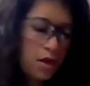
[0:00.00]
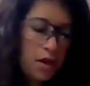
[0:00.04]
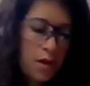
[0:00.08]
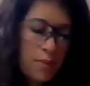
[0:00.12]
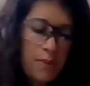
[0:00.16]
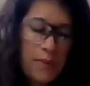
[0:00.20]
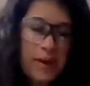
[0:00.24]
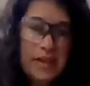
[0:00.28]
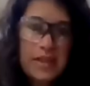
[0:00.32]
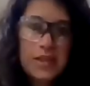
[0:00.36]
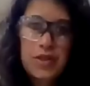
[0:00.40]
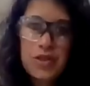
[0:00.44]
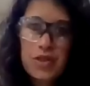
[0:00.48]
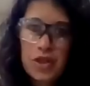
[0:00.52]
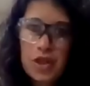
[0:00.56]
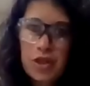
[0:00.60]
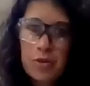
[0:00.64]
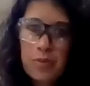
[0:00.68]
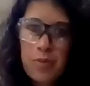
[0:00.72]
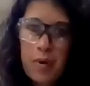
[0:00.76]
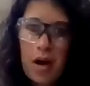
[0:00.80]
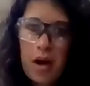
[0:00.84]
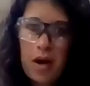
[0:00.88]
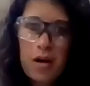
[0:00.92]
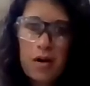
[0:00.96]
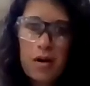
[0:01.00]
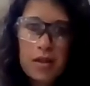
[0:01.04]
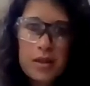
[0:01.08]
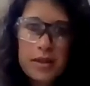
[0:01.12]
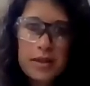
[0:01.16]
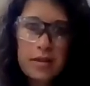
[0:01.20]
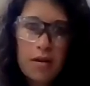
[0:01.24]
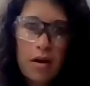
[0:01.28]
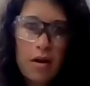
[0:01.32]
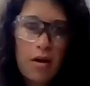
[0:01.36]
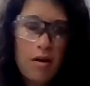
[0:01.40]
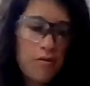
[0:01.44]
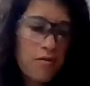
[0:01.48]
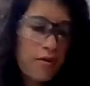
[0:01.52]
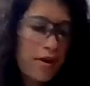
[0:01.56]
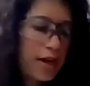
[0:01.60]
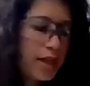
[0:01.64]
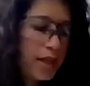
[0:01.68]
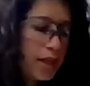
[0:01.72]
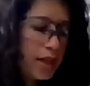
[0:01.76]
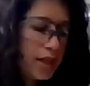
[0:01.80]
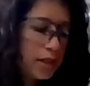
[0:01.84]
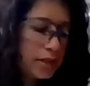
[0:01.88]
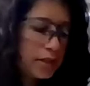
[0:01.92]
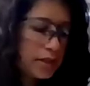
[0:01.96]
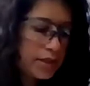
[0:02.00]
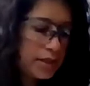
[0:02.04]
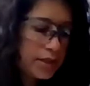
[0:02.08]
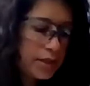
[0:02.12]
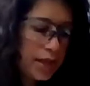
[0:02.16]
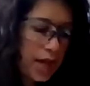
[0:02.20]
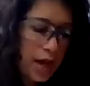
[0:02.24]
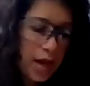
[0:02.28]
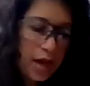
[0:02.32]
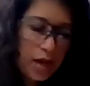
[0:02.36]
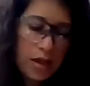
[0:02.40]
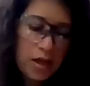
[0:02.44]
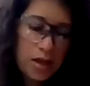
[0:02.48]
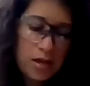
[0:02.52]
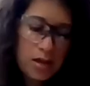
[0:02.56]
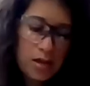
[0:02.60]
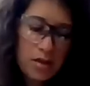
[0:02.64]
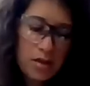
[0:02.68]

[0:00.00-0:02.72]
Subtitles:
My stir bar is already inside.